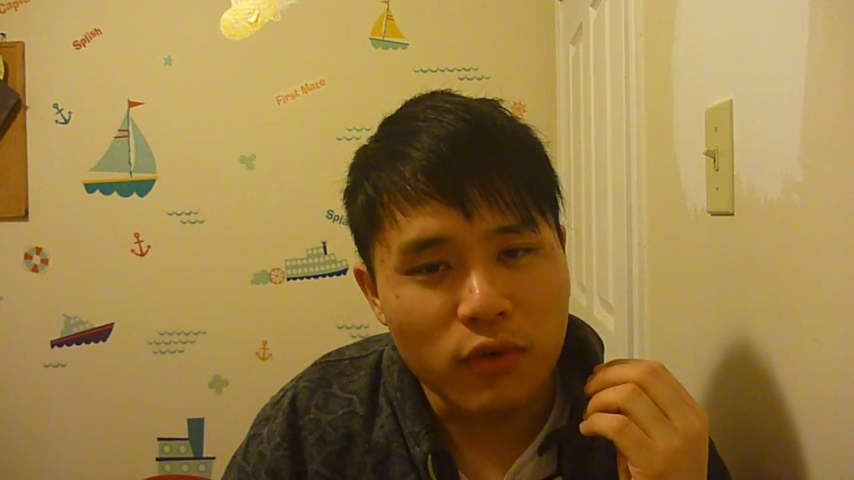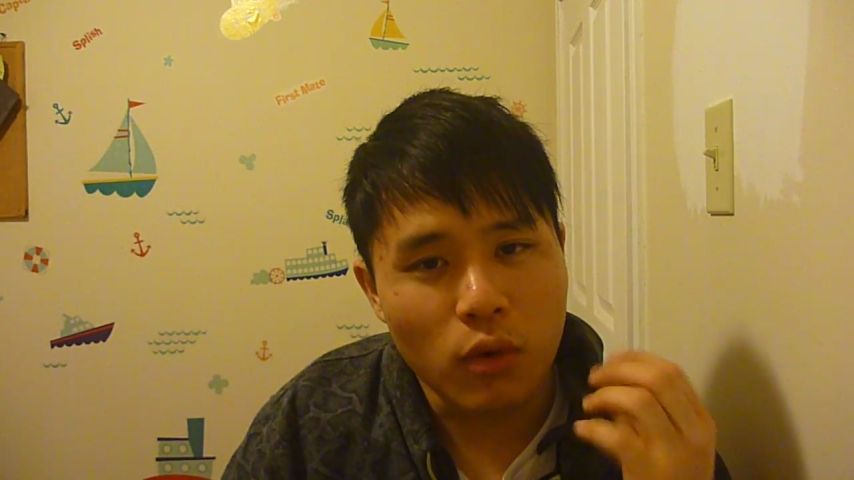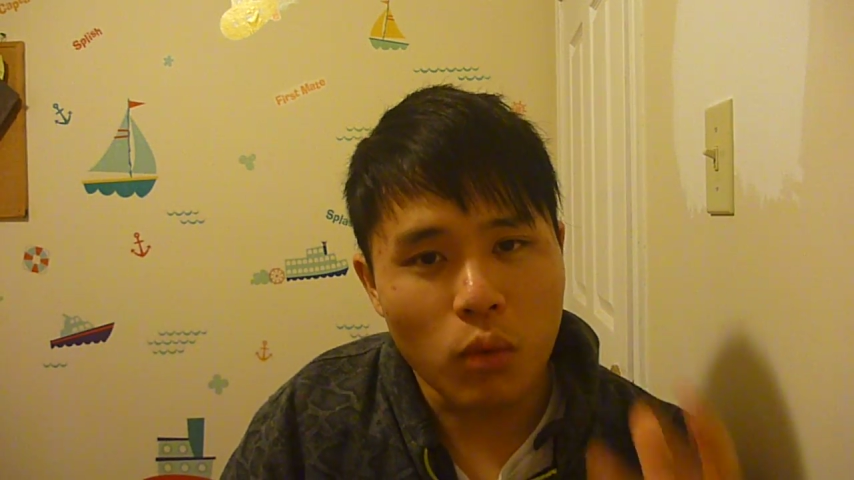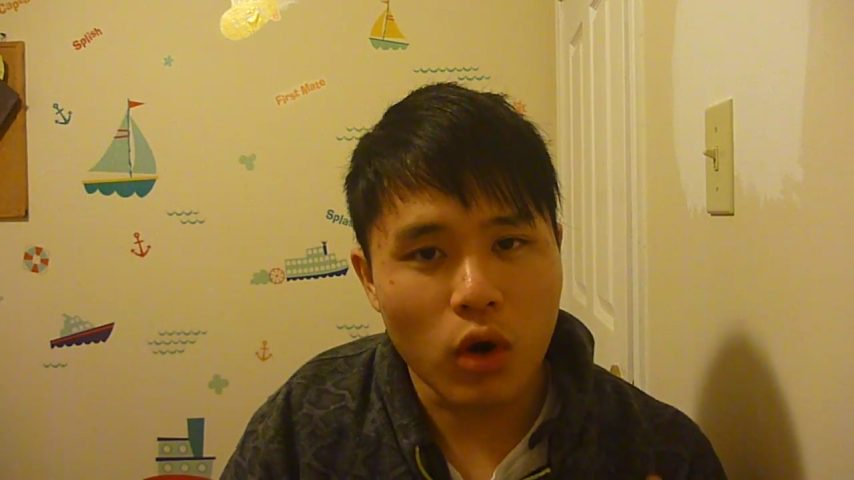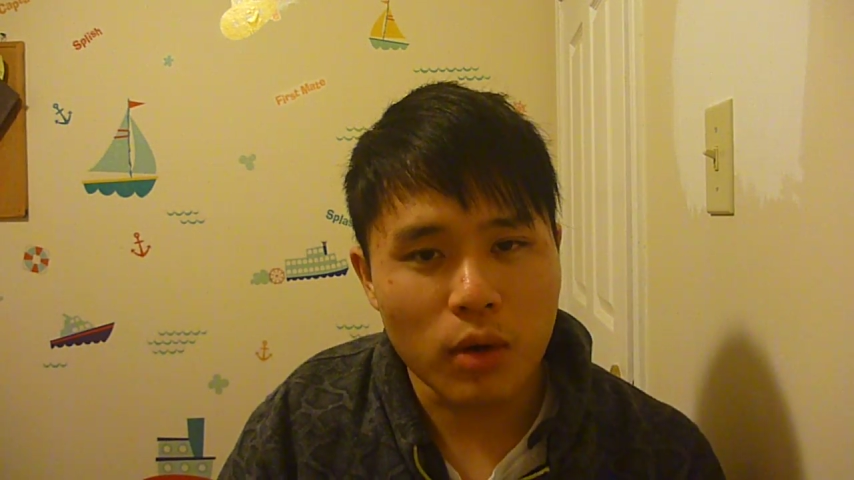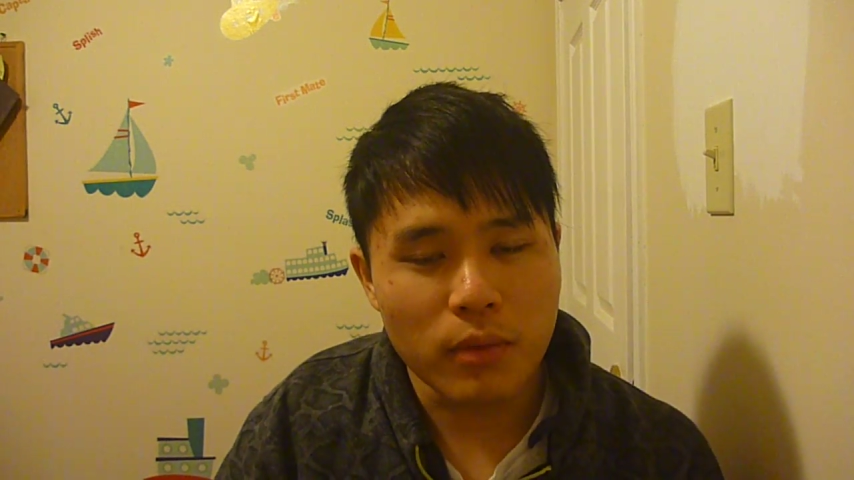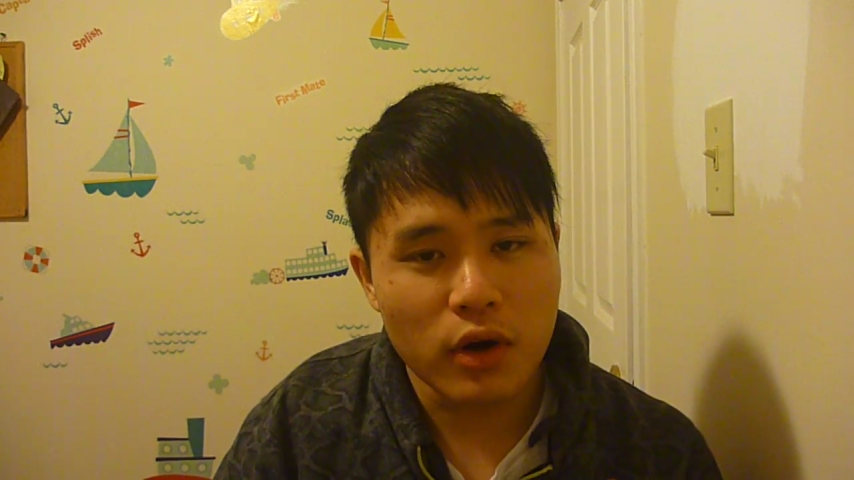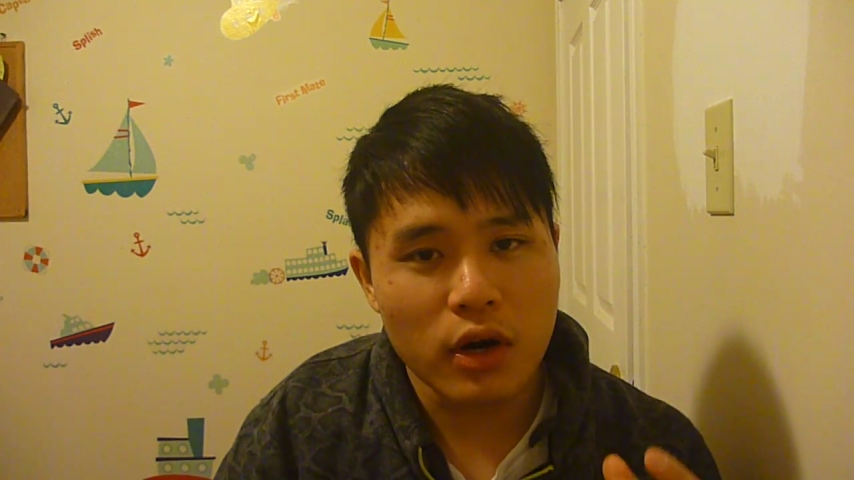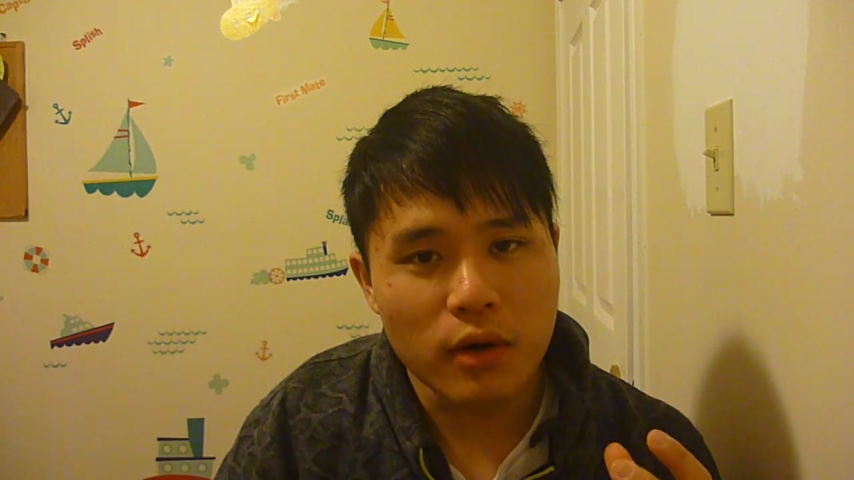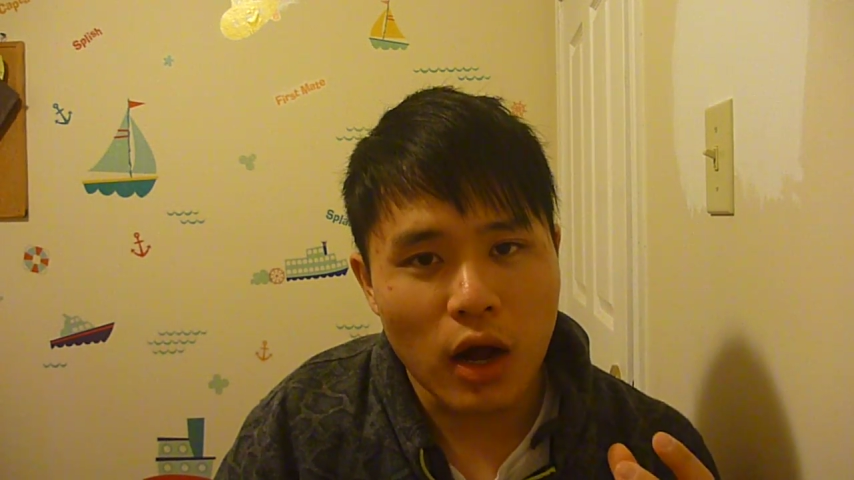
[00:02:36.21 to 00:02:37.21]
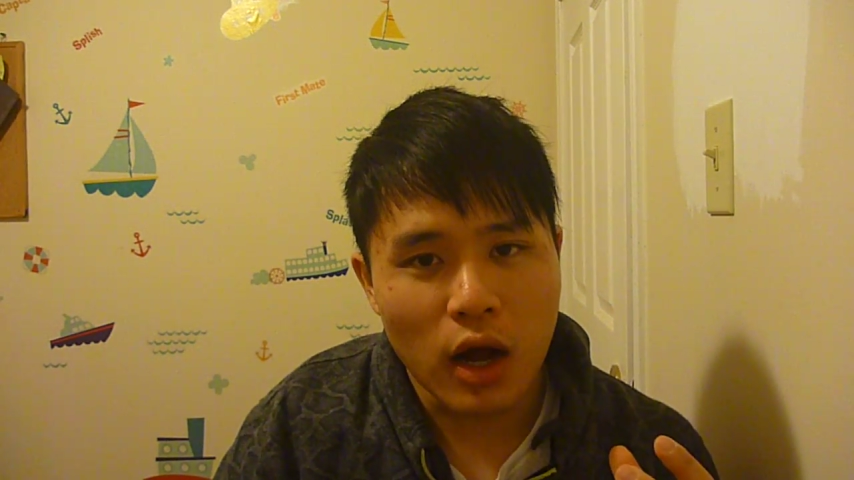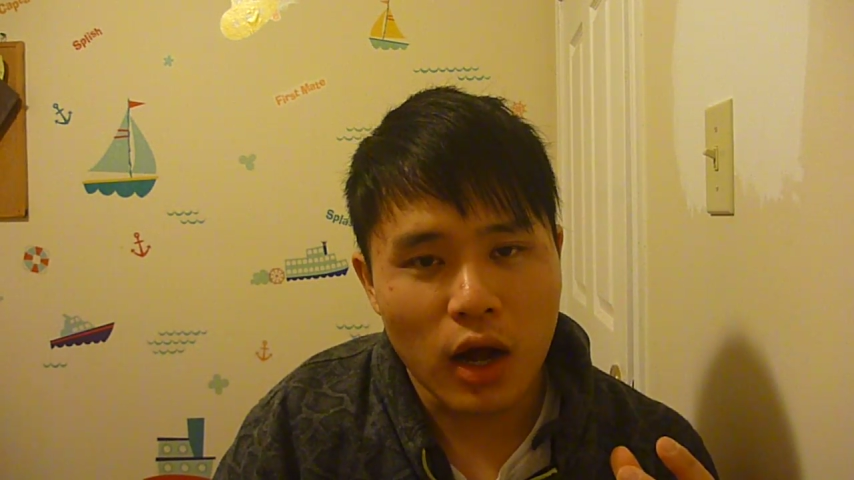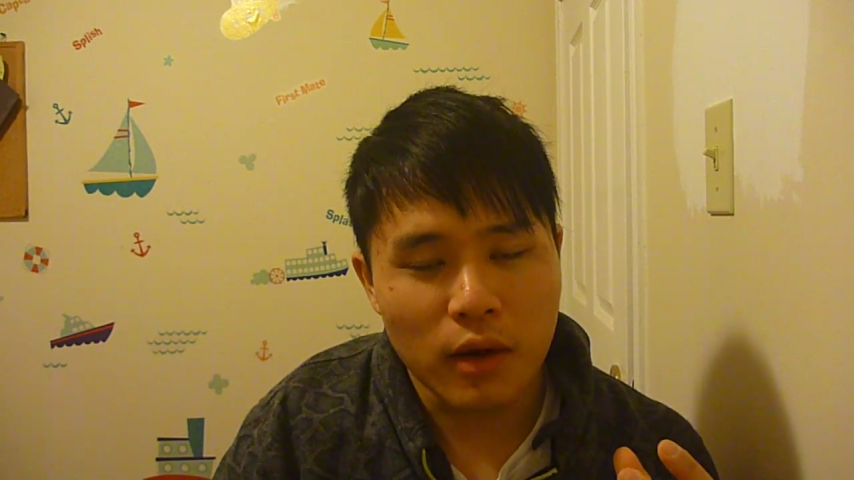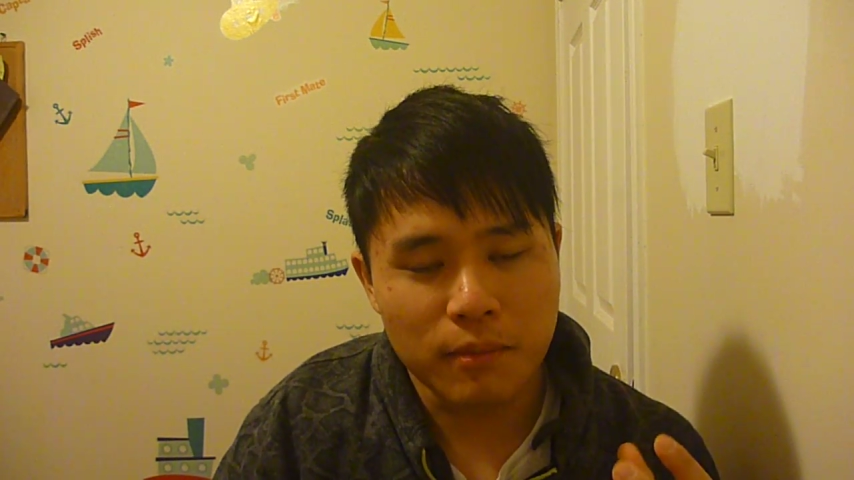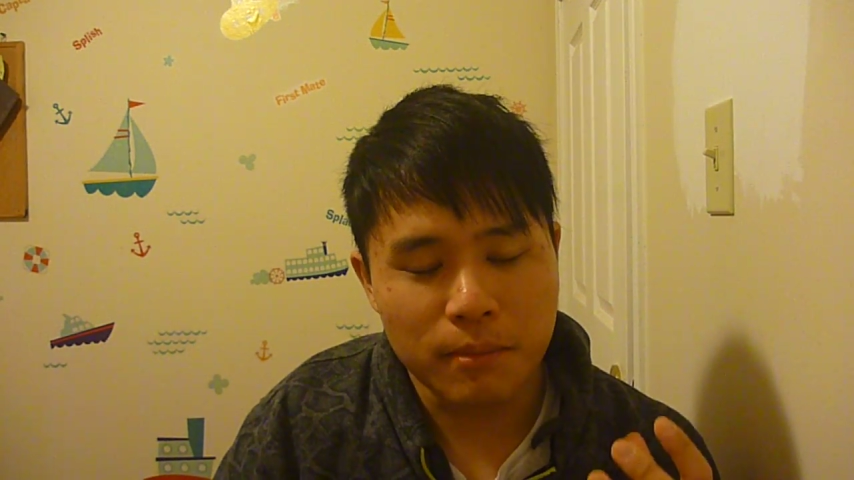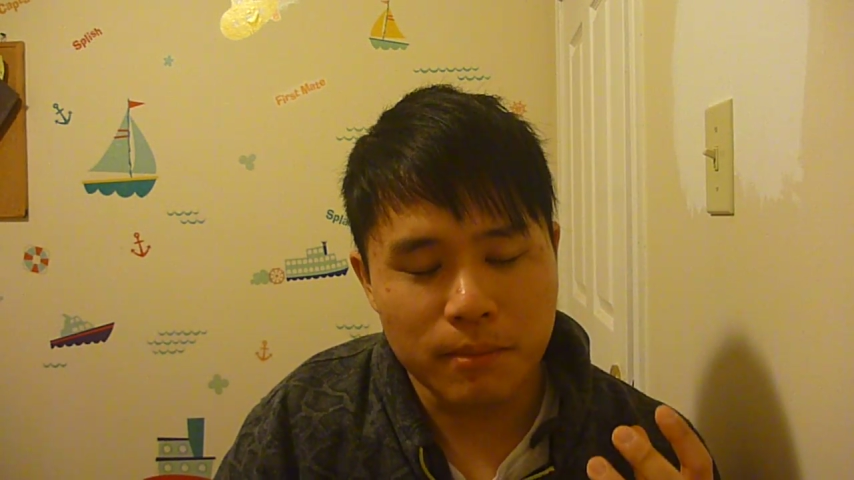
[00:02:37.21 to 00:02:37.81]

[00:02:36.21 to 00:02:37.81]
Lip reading: of a warmer